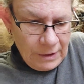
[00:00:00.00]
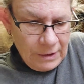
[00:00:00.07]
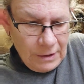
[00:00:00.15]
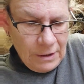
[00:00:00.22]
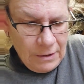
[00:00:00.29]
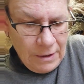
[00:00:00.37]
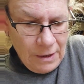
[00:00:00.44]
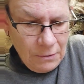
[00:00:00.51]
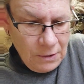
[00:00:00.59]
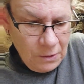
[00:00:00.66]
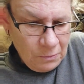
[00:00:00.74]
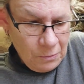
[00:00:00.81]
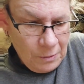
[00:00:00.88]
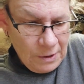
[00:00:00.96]
In our
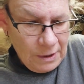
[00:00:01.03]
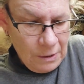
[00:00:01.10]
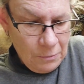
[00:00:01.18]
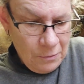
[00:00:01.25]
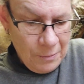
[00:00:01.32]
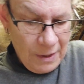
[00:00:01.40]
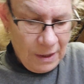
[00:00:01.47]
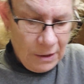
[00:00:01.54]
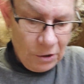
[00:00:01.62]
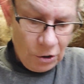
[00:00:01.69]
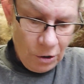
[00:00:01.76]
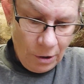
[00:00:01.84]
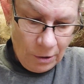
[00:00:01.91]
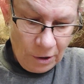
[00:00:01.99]
house, when we say we're making a
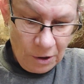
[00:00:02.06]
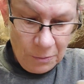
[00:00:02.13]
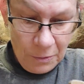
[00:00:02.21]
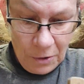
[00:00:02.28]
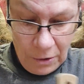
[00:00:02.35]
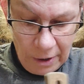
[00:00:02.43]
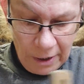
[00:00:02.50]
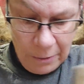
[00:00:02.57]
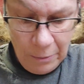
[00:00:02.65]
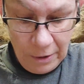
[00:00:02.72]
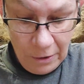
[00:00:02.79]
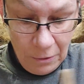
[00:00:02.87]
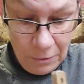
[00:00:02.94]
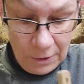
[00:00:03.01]
chocolate chip cookie,
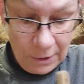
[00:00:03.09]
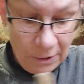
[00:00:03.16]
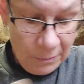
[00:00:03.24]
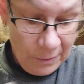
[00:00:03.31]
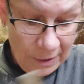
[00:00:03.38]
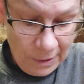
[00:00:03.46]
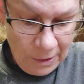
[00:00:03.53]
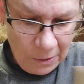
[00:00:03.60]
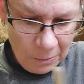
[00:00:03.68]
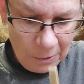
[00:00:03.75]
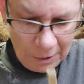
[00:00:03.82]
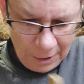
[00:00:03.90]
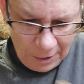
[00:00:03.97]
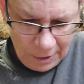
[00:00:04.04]
we know it's going to be this
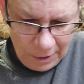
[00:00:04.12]
one.